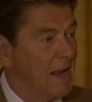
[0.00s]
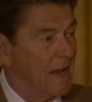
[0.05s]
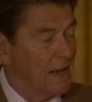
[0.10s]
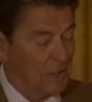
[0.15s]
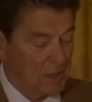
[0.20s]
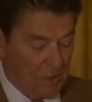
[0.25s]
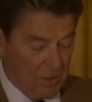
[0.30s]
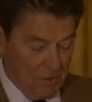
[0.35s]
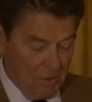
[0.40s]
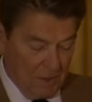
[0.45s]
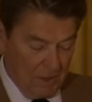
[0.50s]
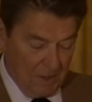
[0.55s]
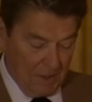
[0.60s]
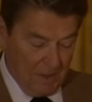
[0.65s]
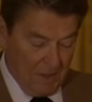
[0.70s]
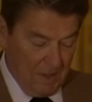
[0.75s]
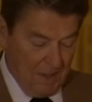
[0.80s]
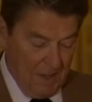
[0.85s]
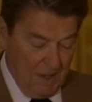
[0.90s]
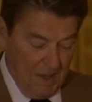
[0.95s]
ask you to
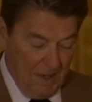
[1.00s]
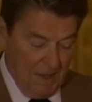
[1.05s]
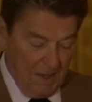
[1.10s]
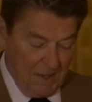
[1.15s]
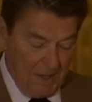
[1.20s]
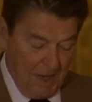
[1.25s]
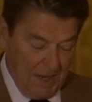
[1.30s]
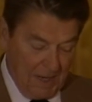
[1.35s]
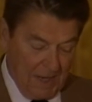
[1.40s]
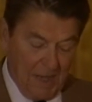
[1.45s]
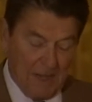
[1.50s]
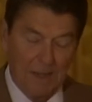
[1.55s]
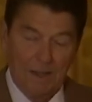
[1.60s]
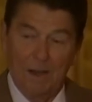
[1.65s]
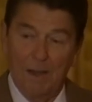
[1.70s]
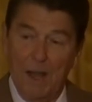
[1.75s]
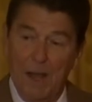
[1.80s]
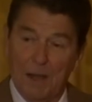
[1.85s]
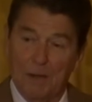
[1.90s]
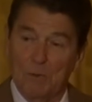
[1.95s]
take out of
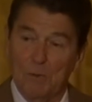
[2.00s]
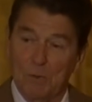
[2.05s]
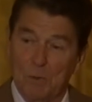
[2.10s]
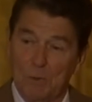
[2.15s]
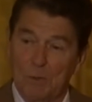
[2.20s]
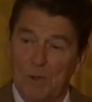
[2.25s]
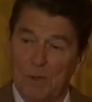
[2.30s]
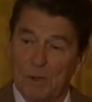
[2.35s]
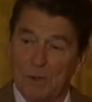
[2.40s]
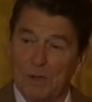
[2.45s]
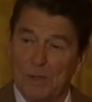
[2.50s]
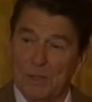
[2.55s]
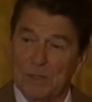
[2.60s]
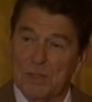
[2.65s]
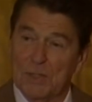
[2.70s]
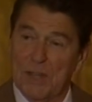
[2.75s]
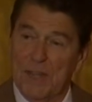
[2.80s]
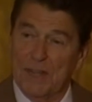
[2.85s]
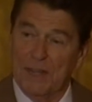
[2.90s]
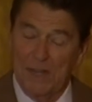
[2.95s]
the locker room here on the
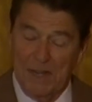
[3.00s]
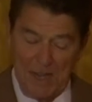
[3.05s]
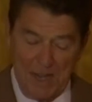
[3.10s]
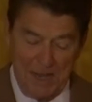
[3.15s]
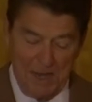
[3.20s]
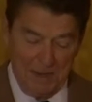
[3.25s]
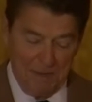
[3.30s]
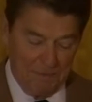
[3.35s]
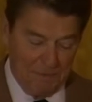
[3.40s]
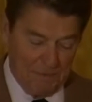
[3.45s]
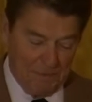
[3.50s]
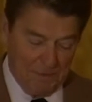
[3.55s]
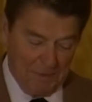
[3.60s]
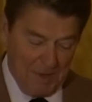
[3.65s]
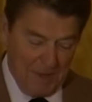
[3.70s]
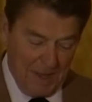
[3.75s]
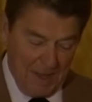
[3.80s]
second half.